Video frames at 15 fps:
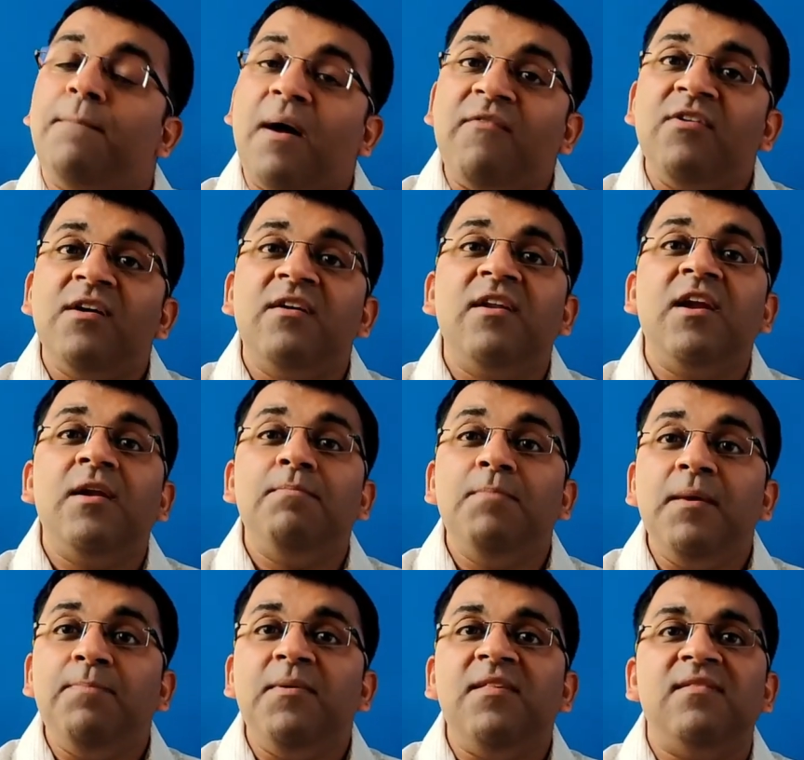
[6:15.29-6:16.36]
Power Grid,
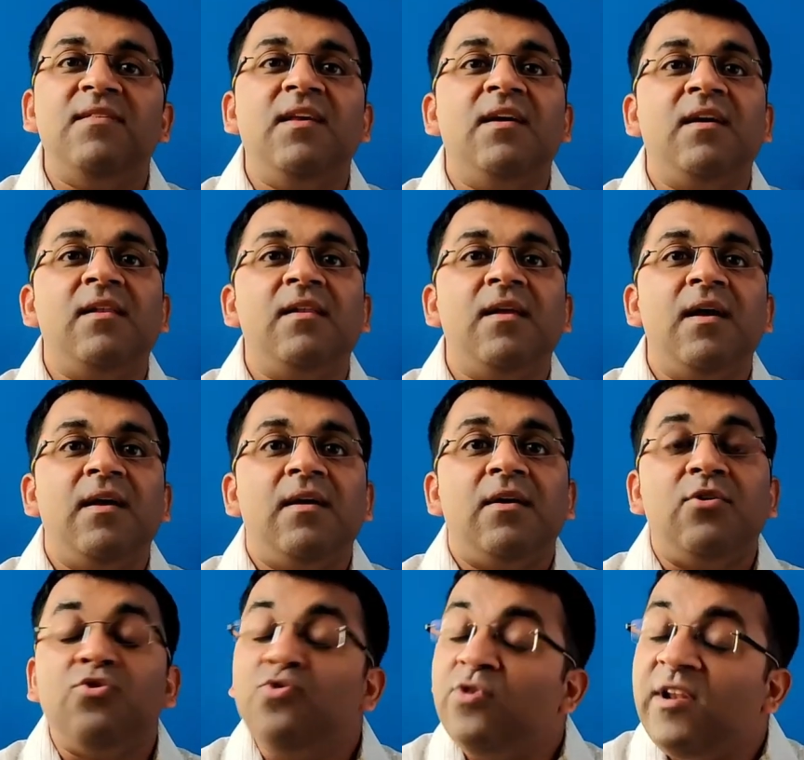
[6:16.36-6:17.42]
BPCL,
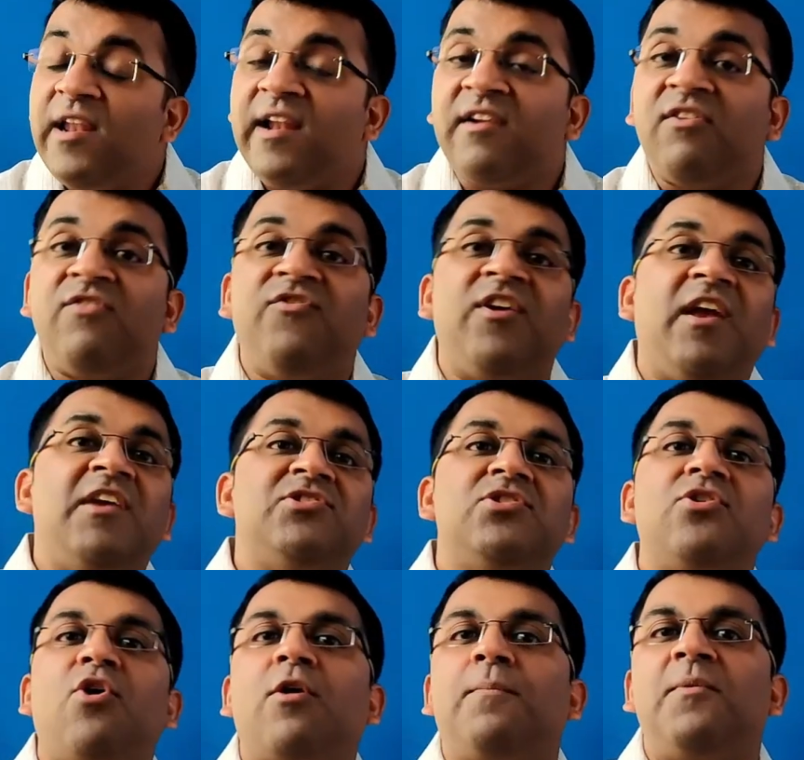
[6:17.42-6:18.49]
Rural
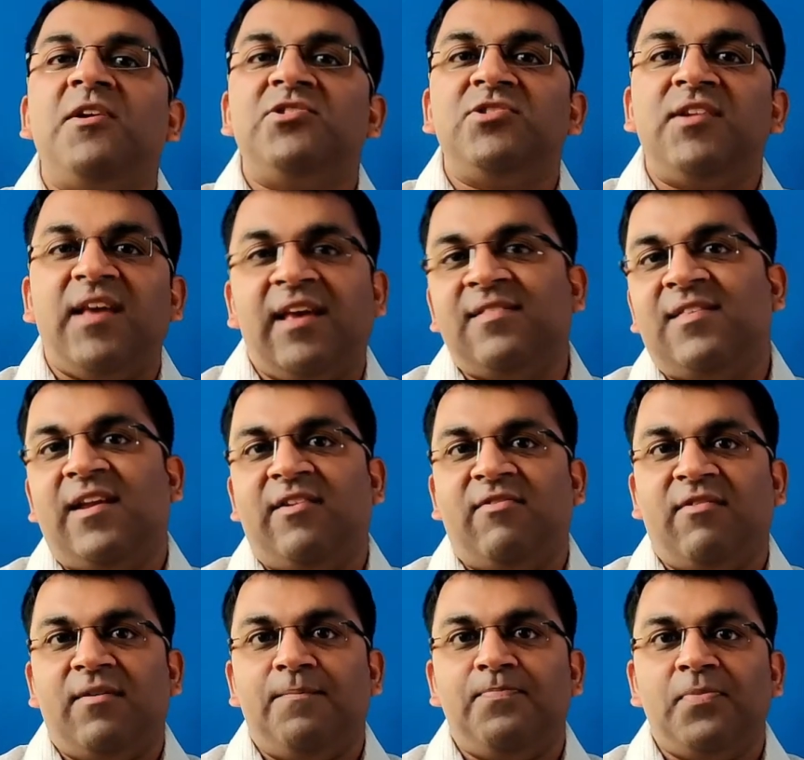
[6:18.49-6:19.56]
Electrification Corporation,
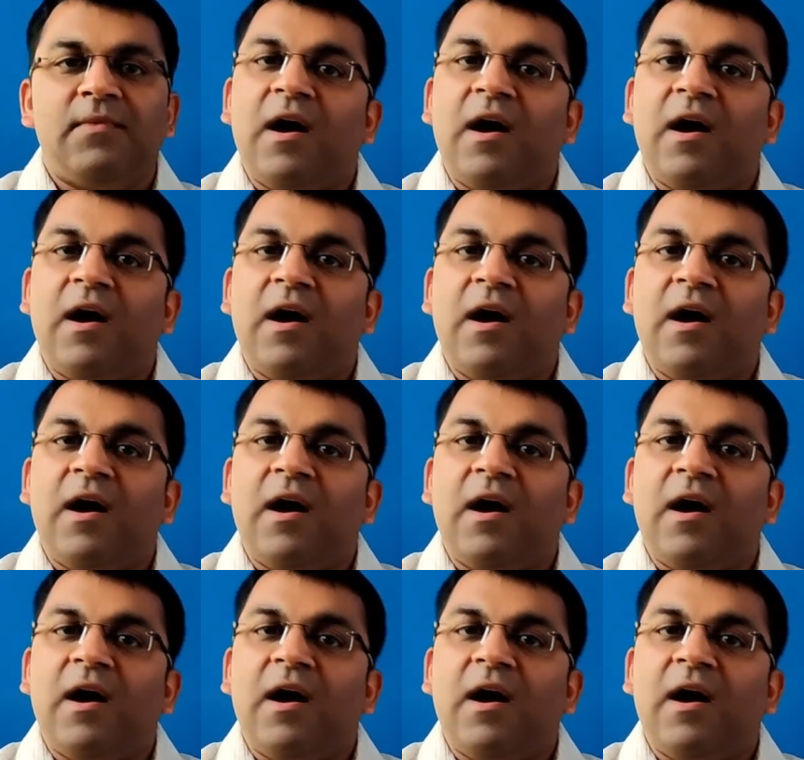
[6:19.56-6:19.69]
etc.